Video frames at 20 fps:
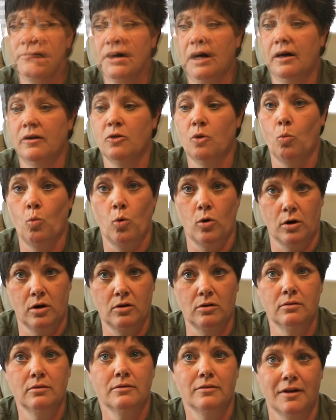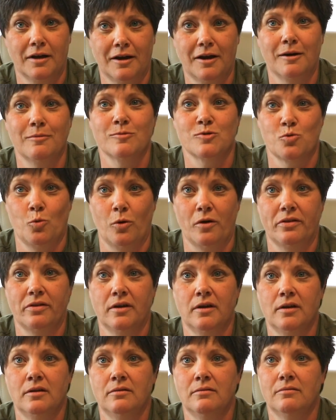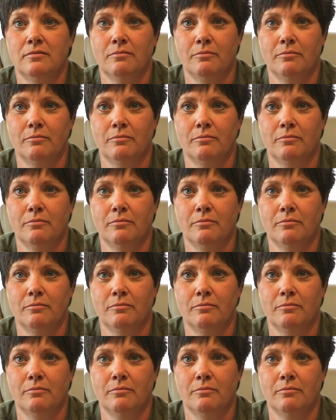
and the work that comes with it,